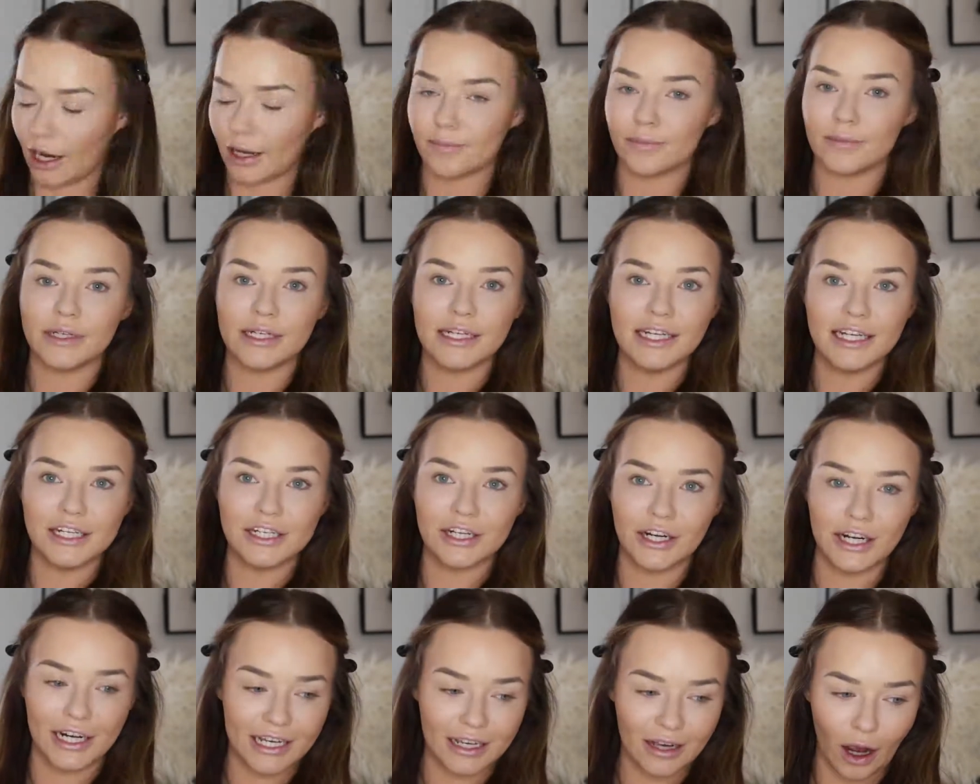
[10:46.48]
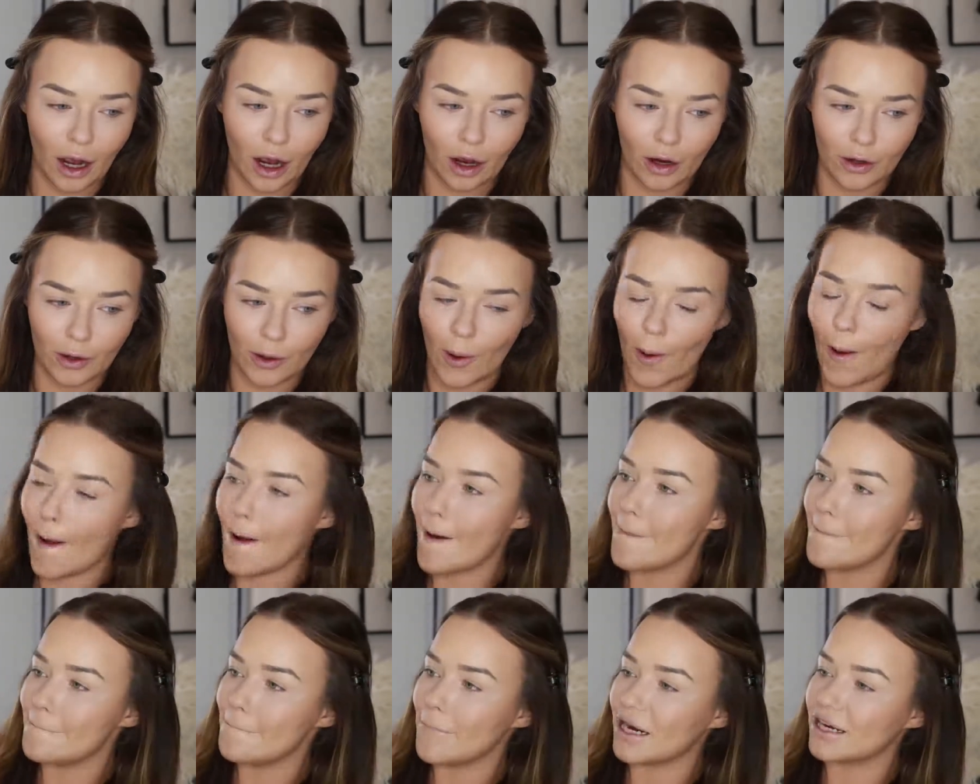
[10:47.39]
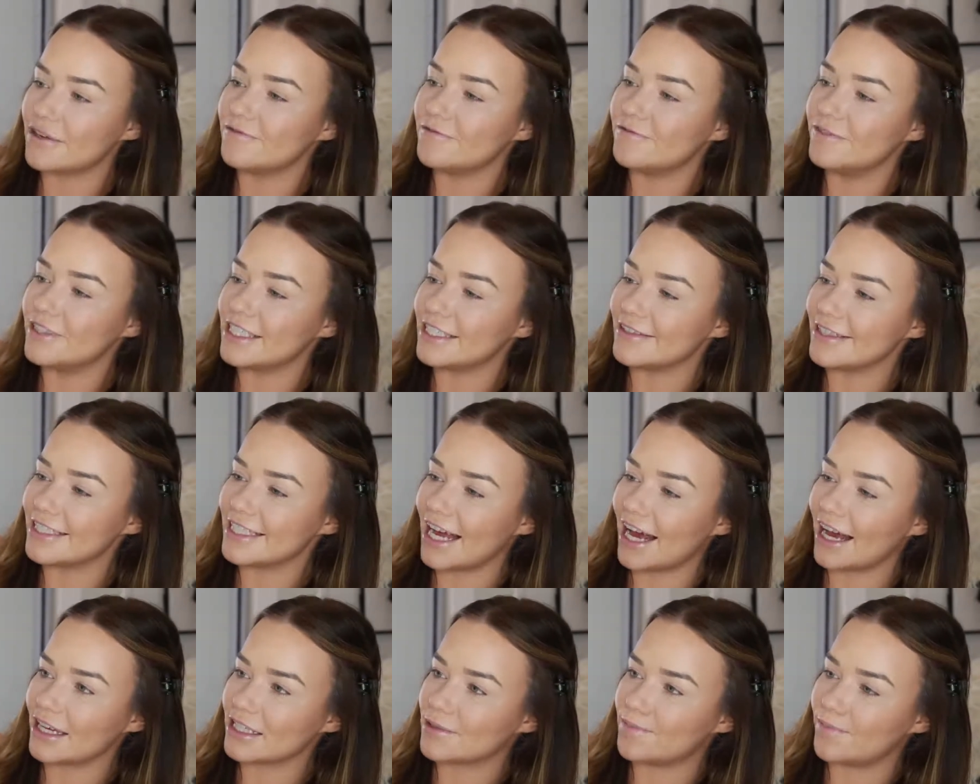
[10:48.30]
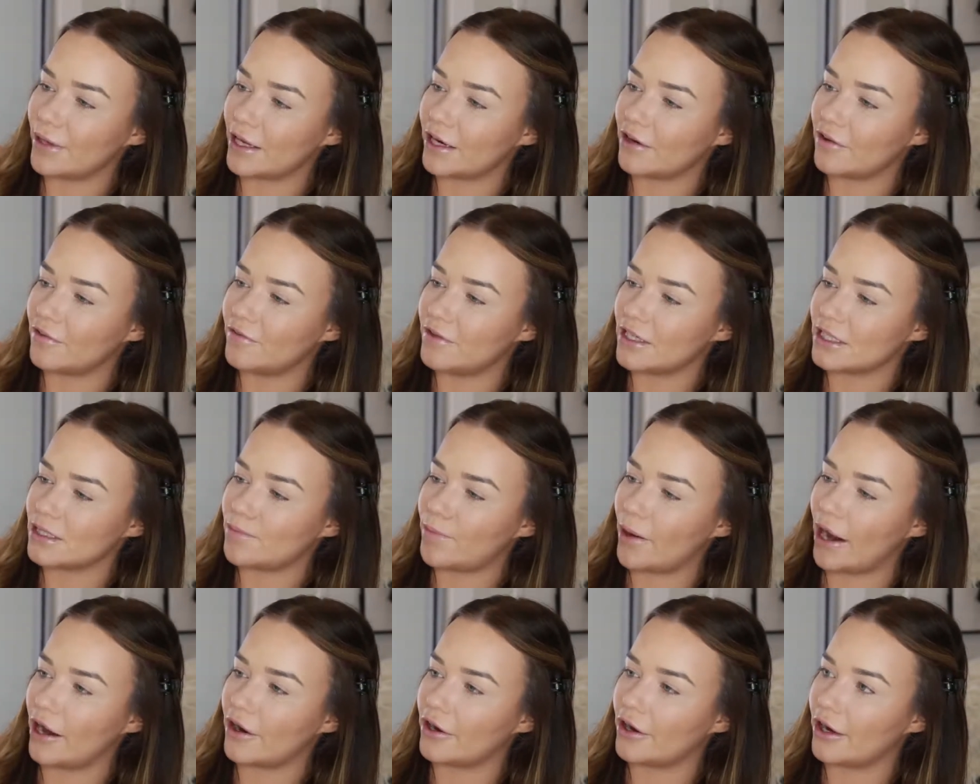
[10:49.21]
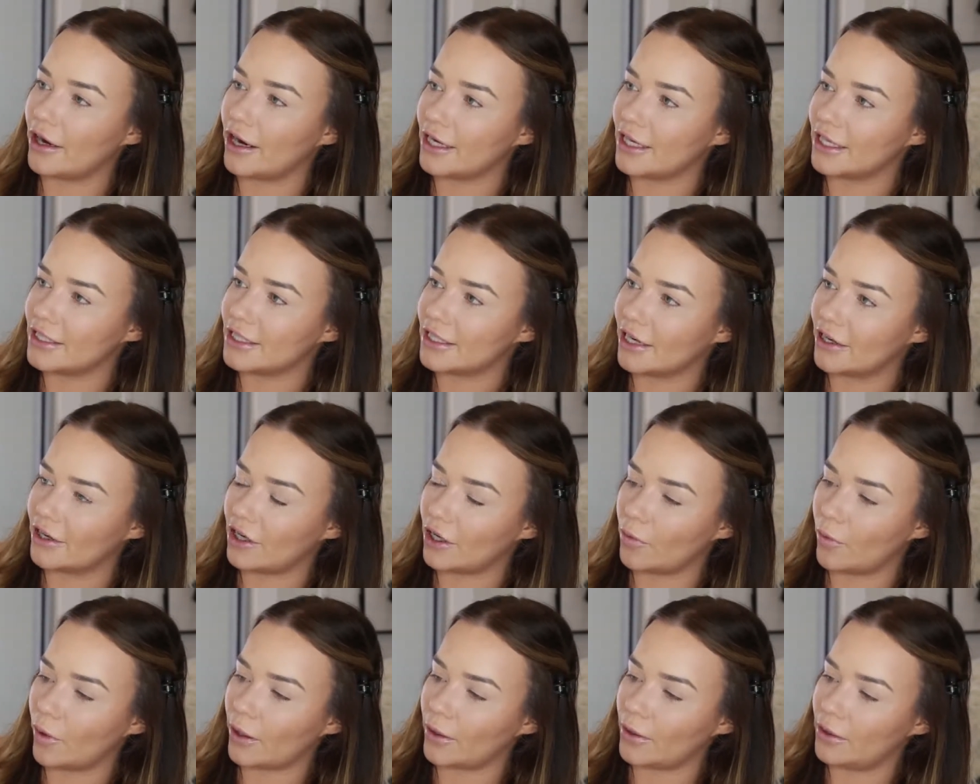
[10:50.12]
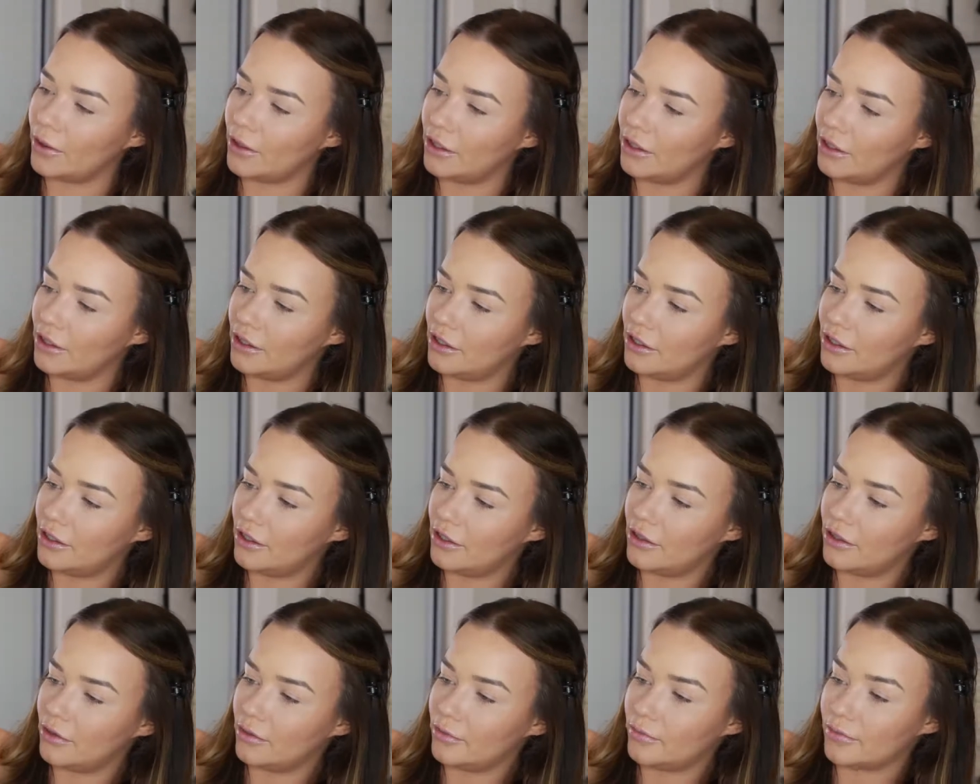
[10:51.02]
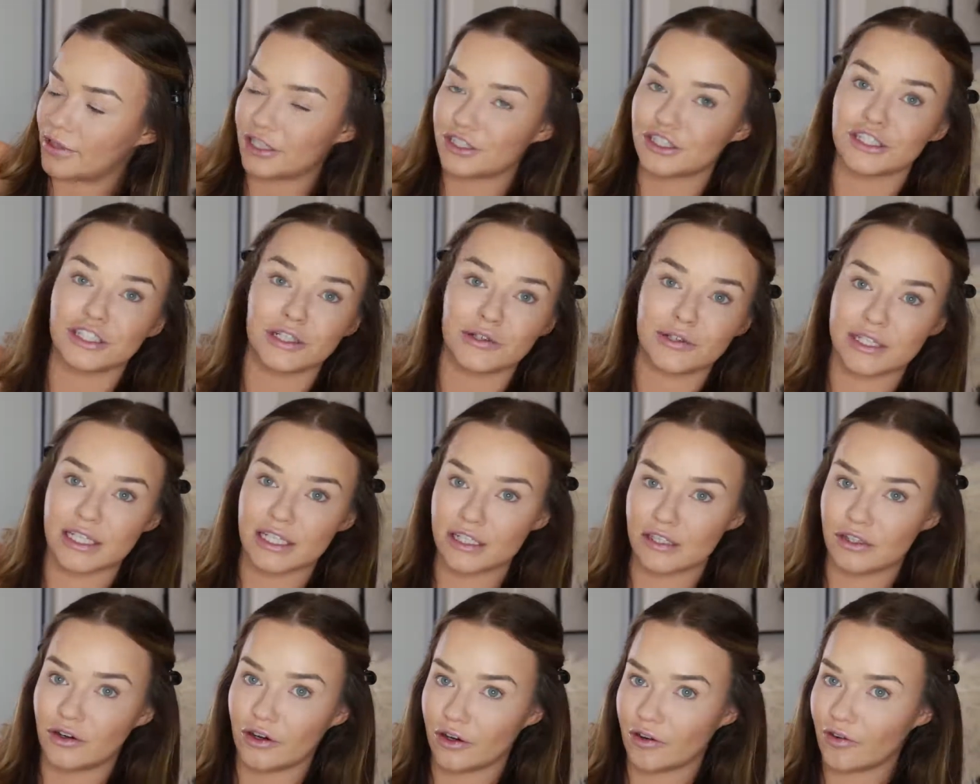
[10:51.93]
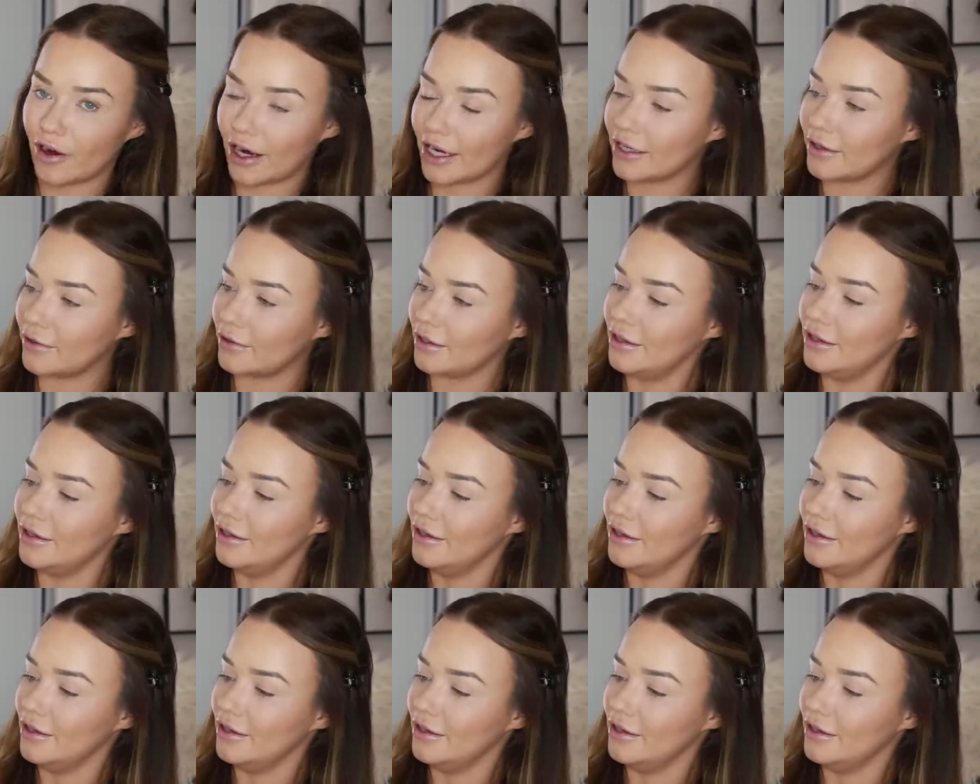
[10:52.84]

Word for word: I'm literally on my very last bit of this powder. I need to get a new one. That just shows it's good, right?